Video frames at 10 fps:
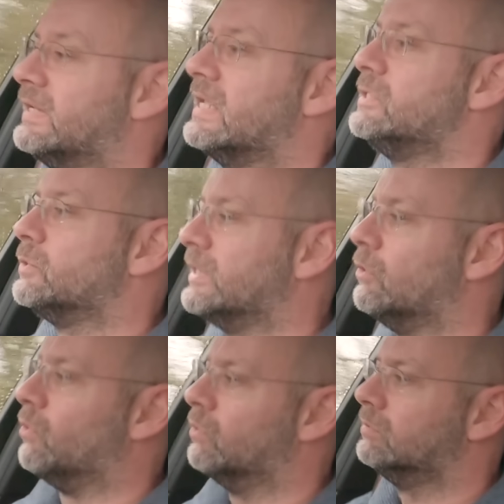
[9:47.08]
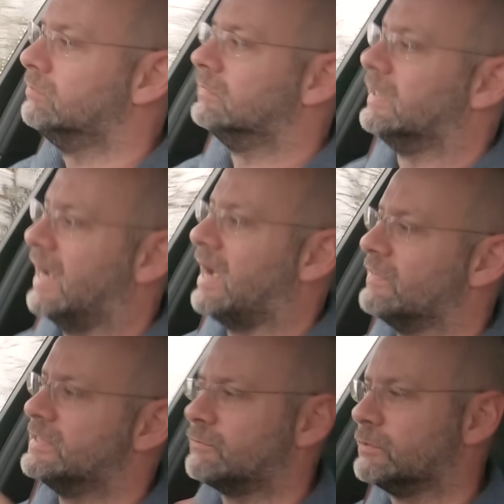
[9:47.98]
the key to it all,
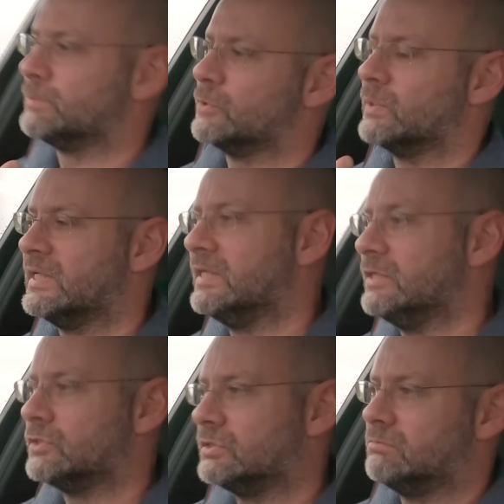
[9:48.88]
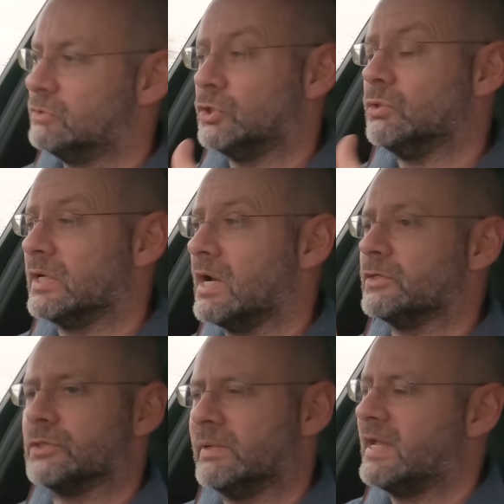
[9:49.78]
and the difference between these two
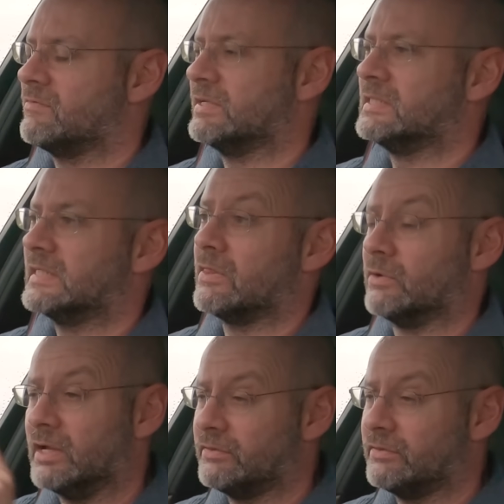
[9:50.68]
cars that we have here together, and I